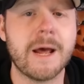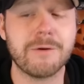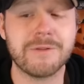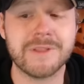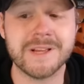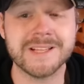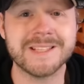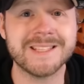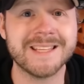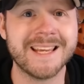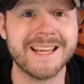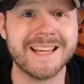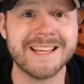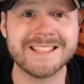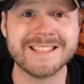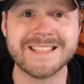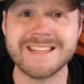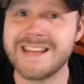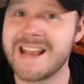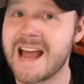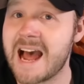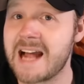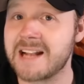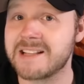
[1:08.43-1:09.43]
Now, this is
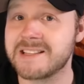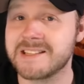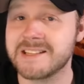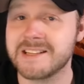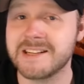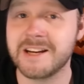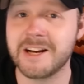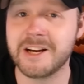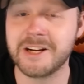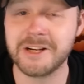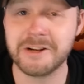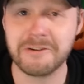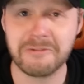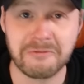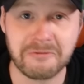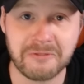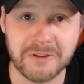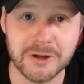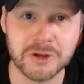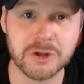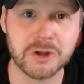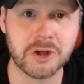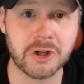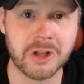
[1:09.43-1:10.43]
not an
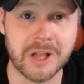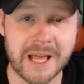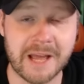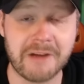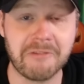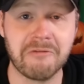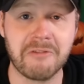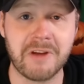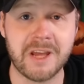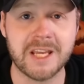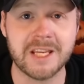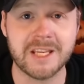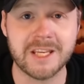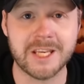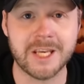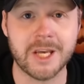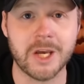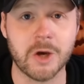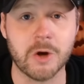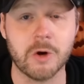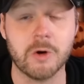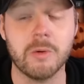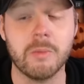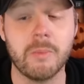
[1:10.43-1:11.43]
official
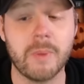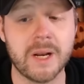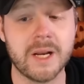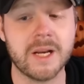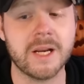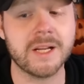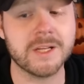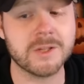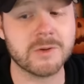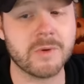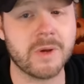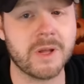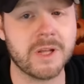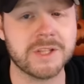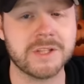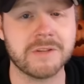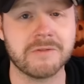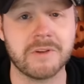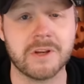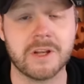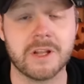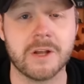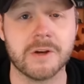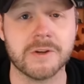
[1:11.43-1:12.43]
FAQ, but it is
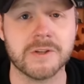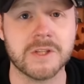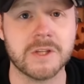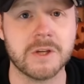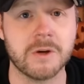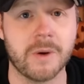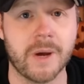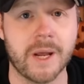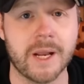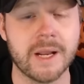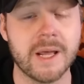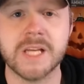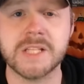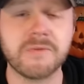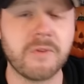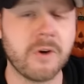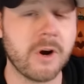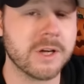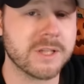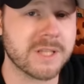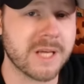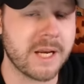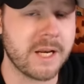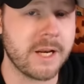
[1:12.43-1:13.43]
relatively close to it. As
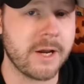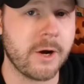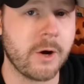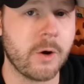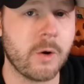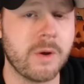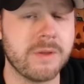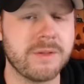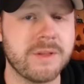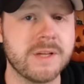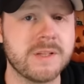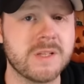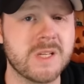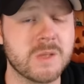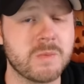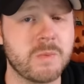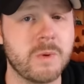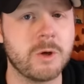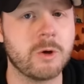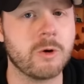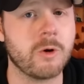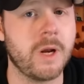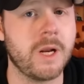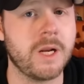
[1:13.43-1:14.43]
far as I know, this has
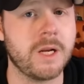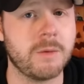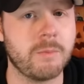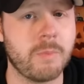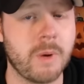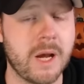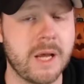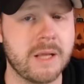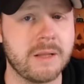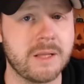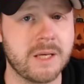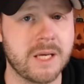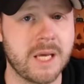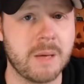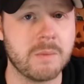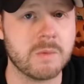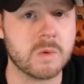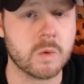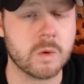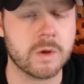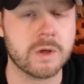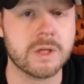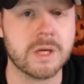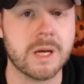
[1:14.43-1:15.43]
been created by the
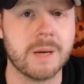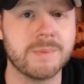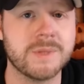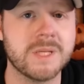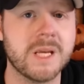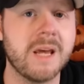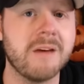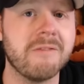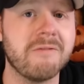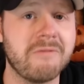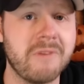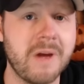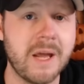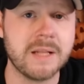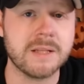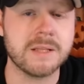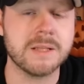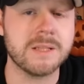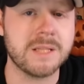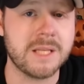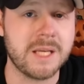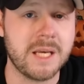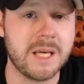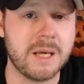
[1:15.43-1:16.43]
Games Workshop's
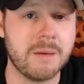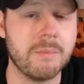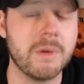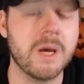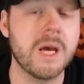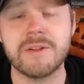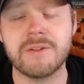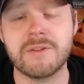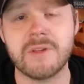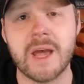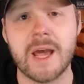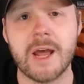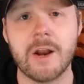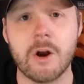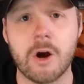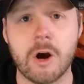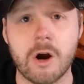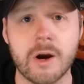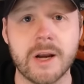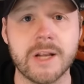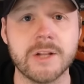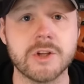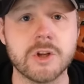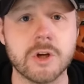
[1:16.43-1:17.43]
event team that
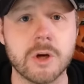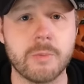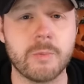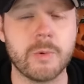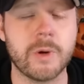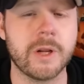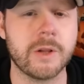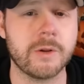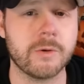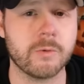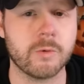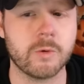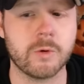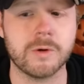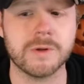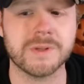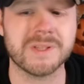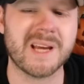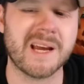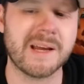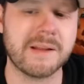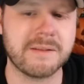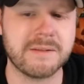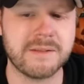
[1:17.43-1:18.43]
are interpreting the
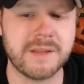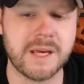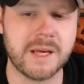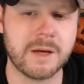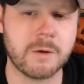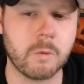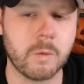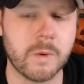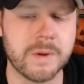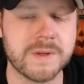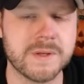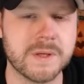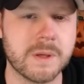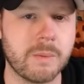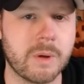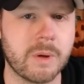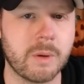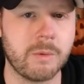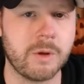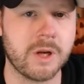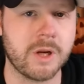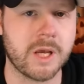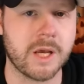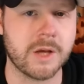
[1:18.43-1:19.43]
rules, I think with some
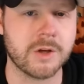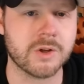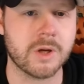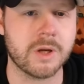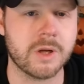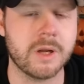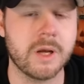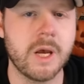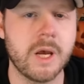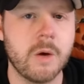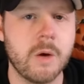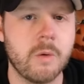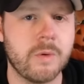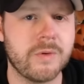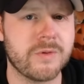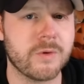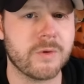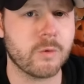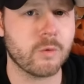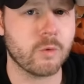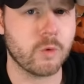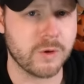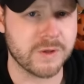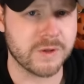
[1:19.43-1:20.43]
communication with
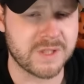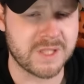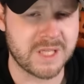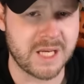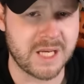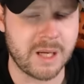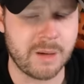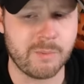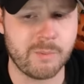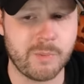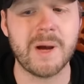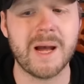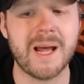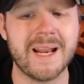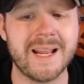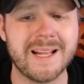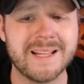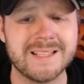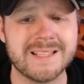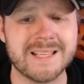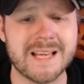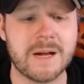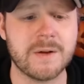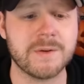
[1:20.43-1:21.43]
the rules team. But
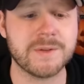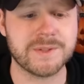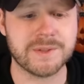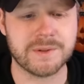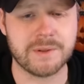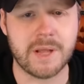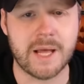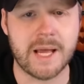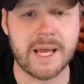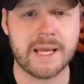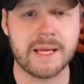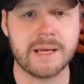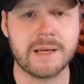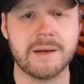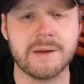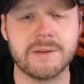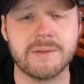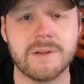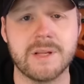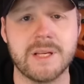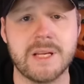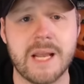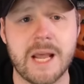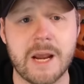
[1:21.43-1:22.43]
it sounds like
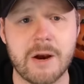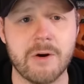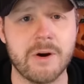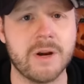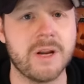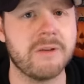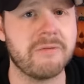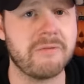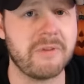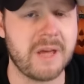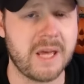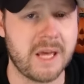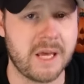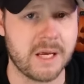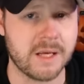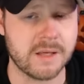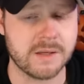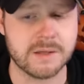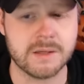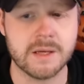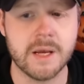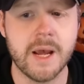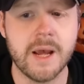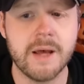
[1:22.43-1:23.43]
the narrative
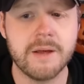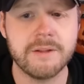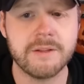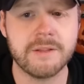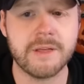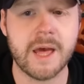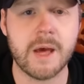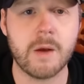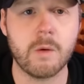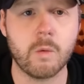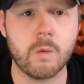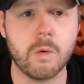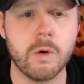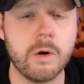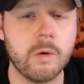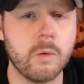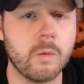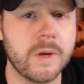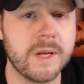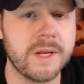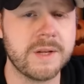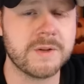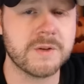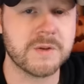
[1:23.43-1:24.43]
is that were
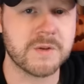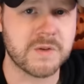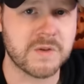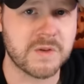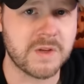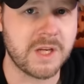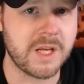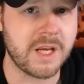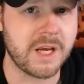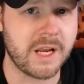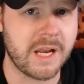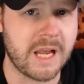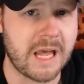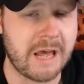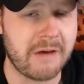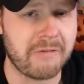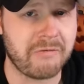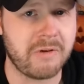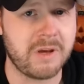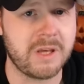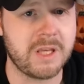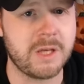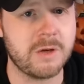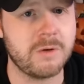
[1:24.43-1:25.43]
we to see an
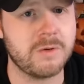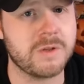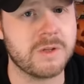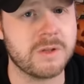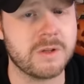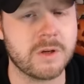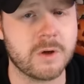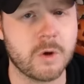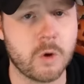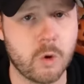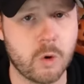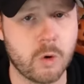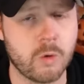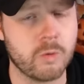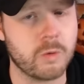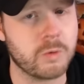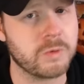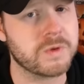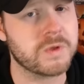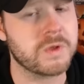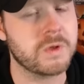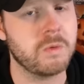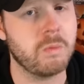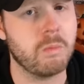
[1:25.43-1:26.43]
FAQ to the core
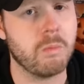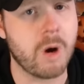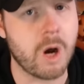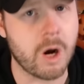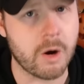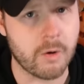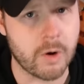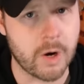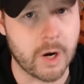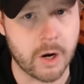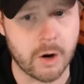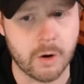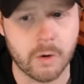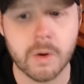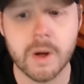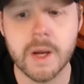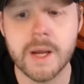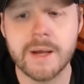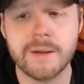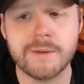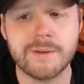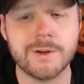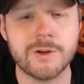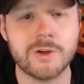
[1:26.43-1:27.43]
rules tomorrow,
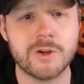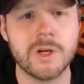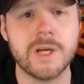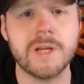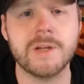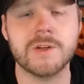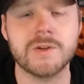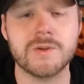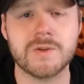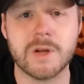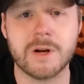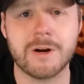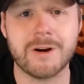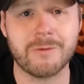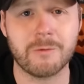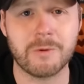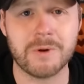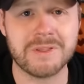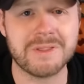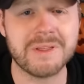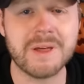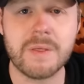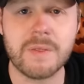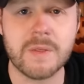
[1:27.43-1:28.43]
the changes that are
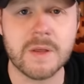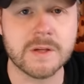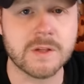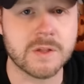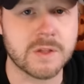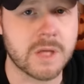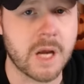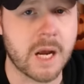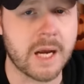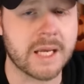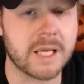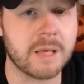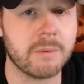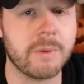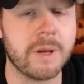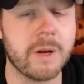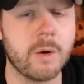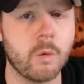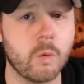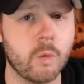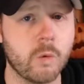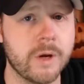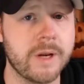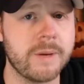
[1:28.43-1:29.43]
within this this
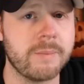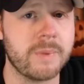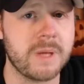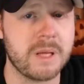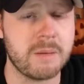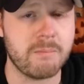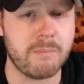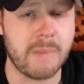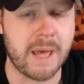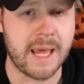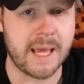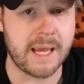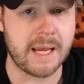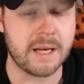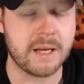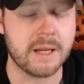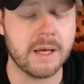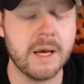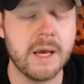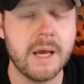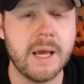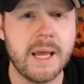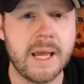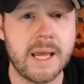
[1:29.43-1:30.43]
document would be made
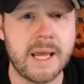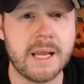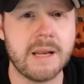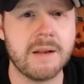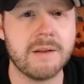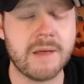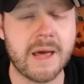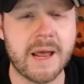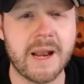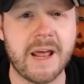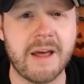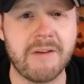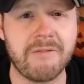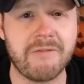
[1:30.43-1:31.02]
in that